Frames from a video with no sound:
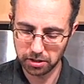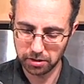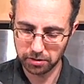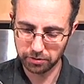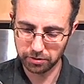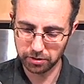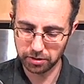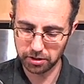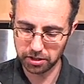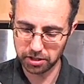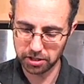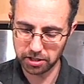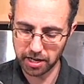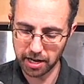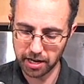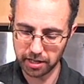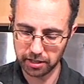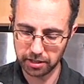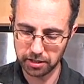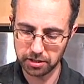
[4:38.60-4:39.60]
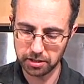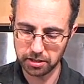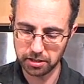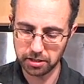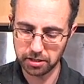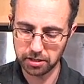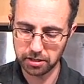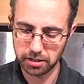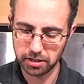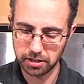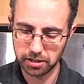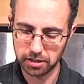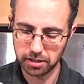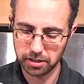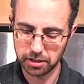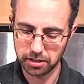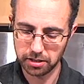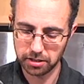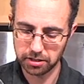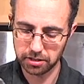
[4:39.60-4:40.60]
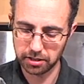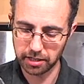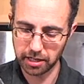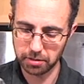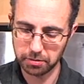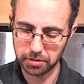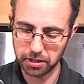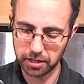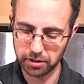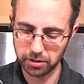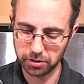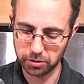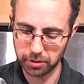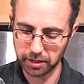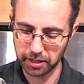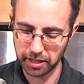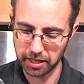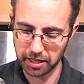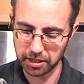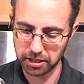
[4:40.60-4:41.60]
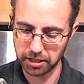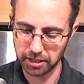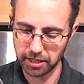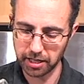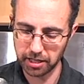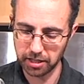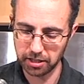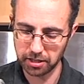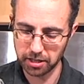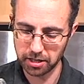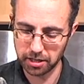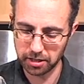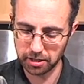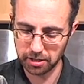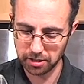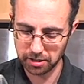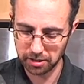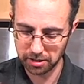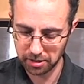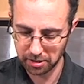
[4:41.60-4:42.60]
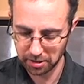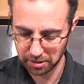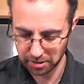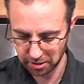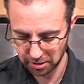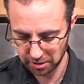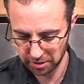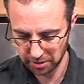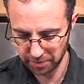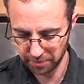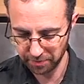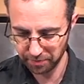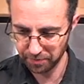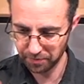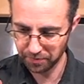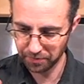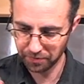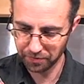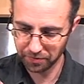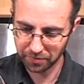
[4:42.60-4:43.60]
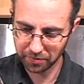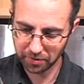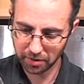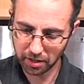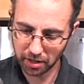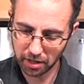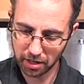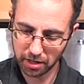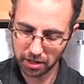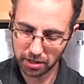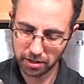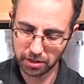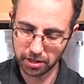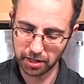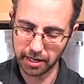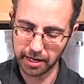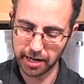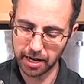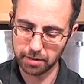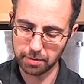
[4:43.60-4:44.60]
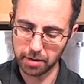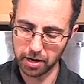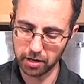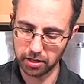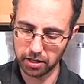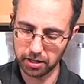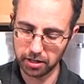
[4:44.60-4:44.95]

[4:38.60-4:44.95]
for this salad. See how many of those we can actually get in there. I think I had about